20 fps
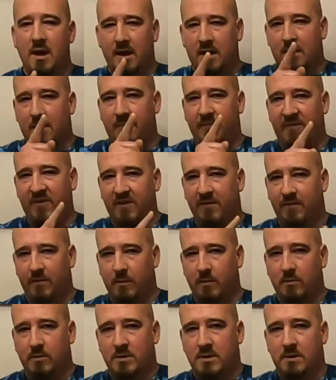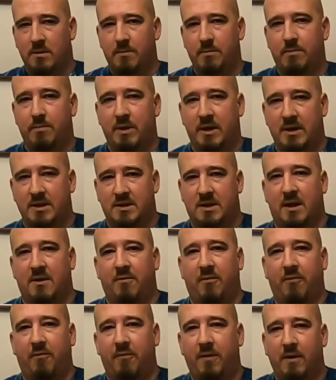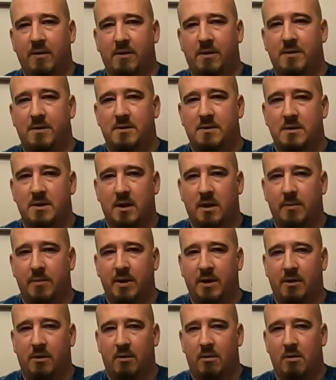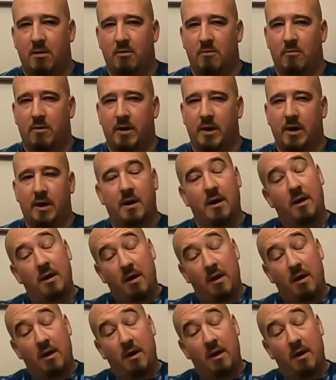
Get comfy, folks, because I have a feeling this is going to be a long one.